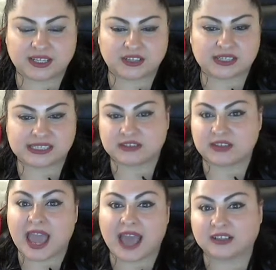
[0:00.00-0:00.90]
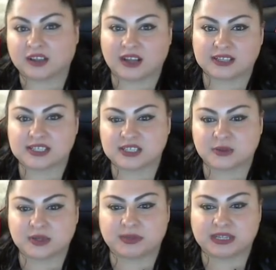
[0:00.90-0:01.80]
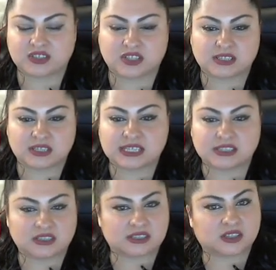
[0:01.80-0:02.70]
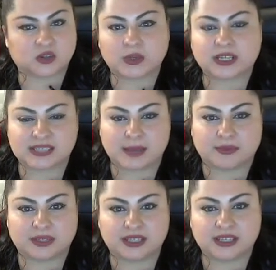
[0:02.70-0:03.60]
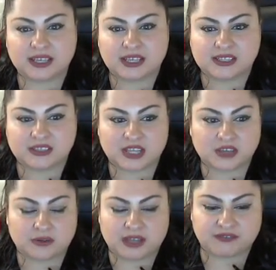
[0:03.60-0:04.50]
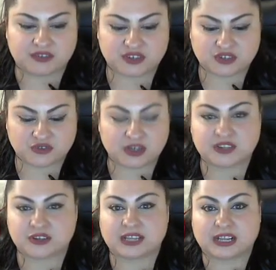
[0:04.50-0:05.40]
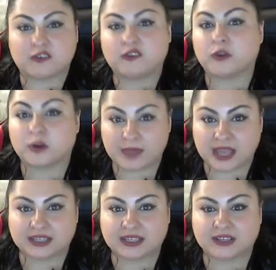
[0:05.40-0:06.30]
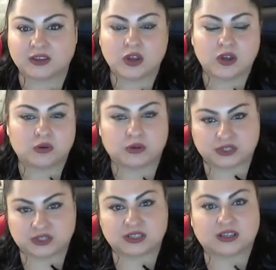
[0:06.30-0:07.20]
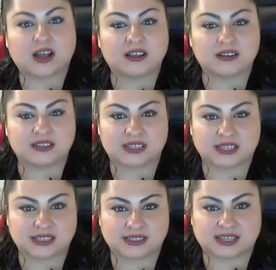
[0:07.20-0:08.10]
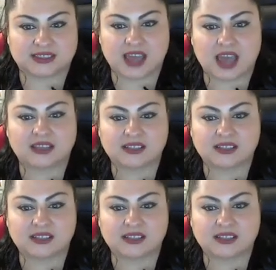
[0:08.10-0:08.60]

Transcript: can still add content to it, but it's just a quick template so that you don't have to structure a formatting or certain colors and things like that.